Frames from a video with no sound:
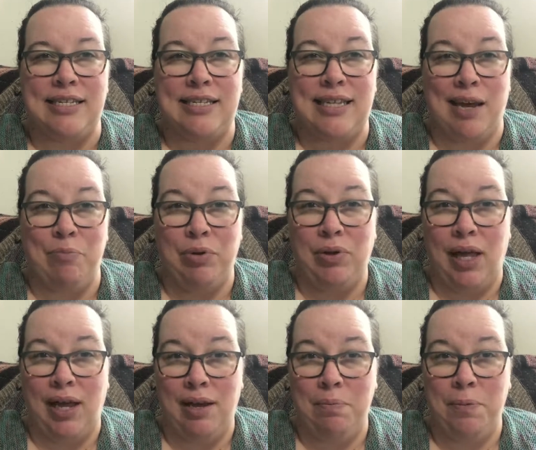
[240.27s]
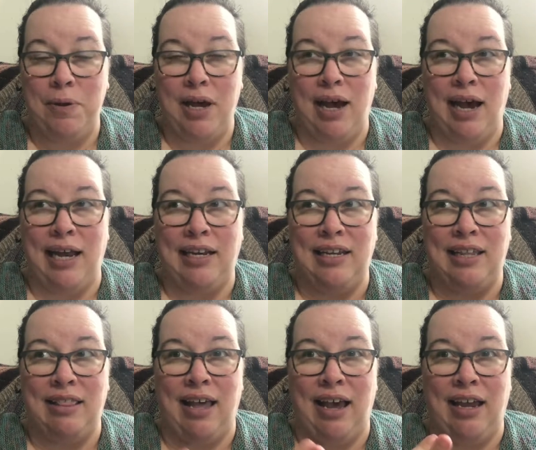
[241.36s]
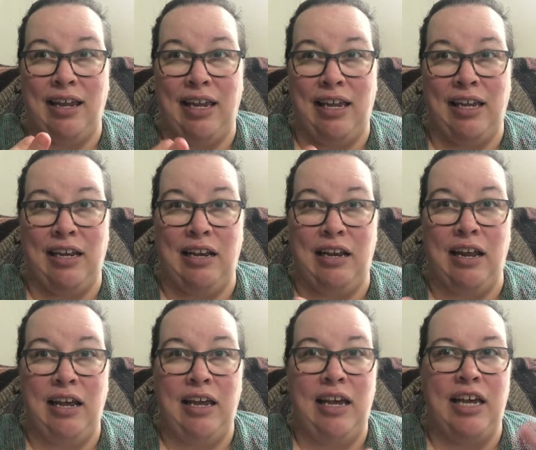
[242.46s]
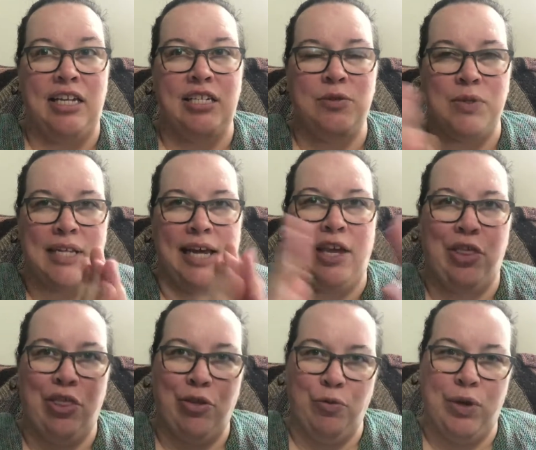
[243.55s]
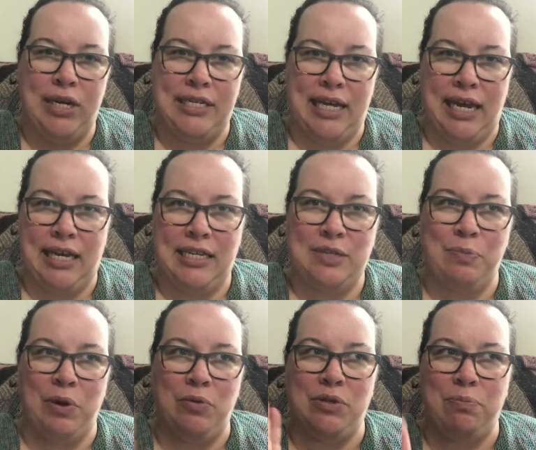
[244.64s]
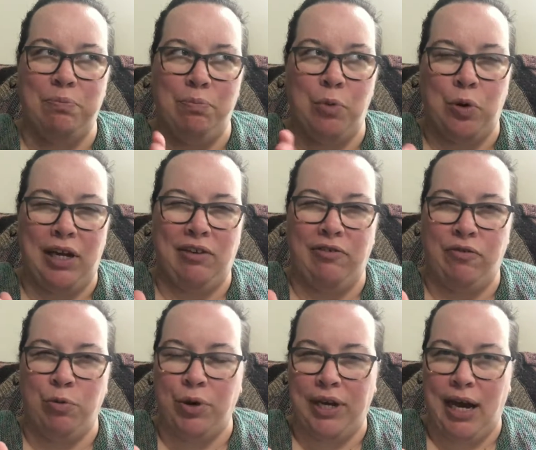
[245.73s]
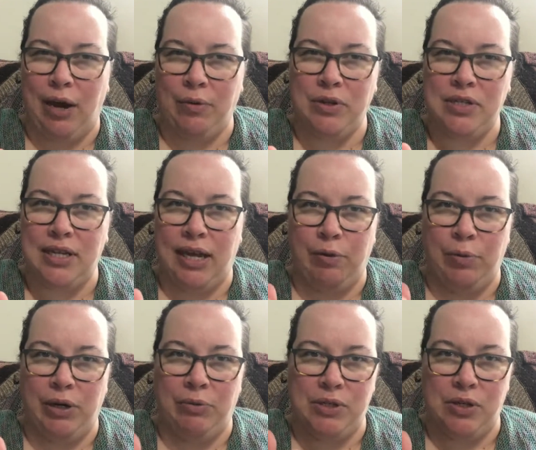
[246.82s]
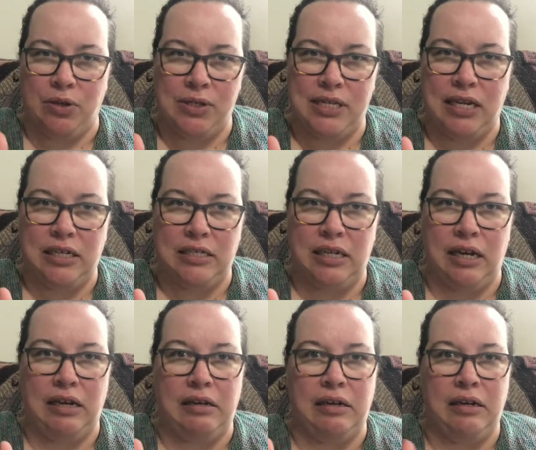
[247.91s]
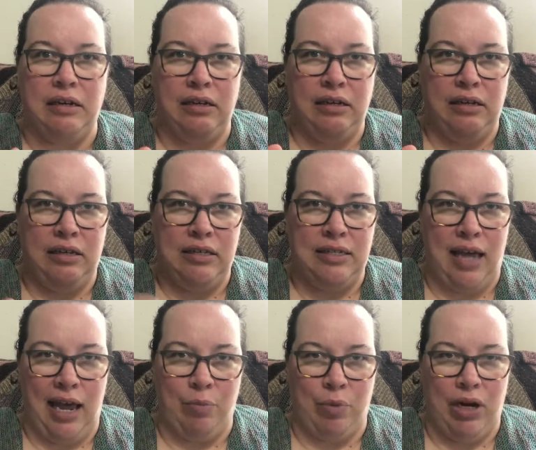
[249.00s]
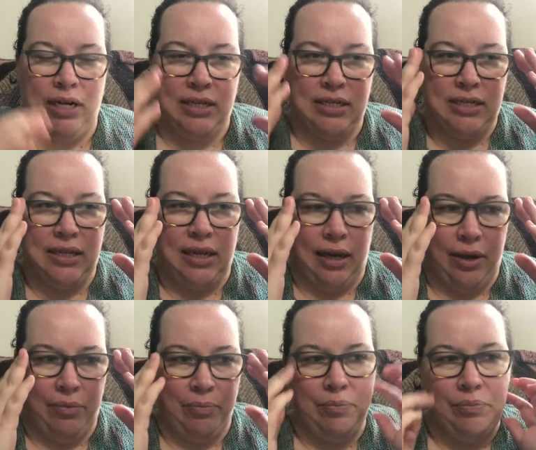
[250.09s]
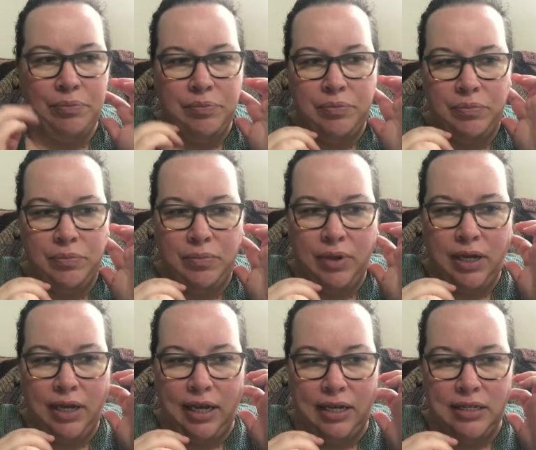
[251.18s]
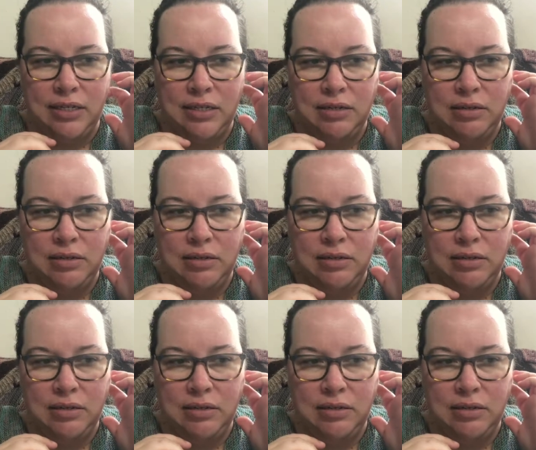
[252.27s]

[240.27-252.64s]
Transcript: sample up, I knit that in, it was 3 days, but it was more 40 hours, when it was all said and done, time-wise. It